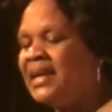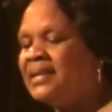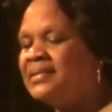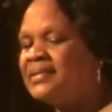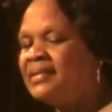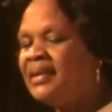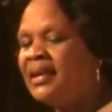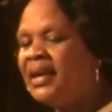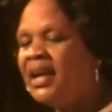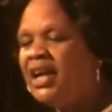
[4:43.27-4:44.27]
is
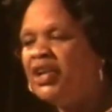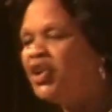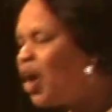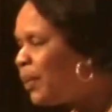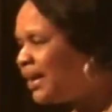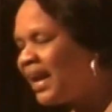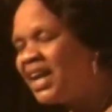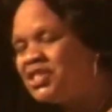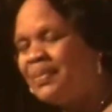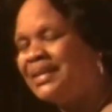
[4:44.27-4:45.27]
no one
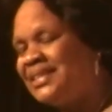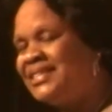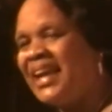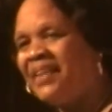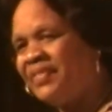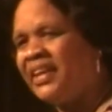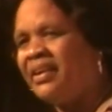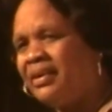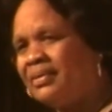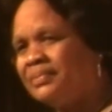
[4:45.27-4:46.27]
cares about the staff there.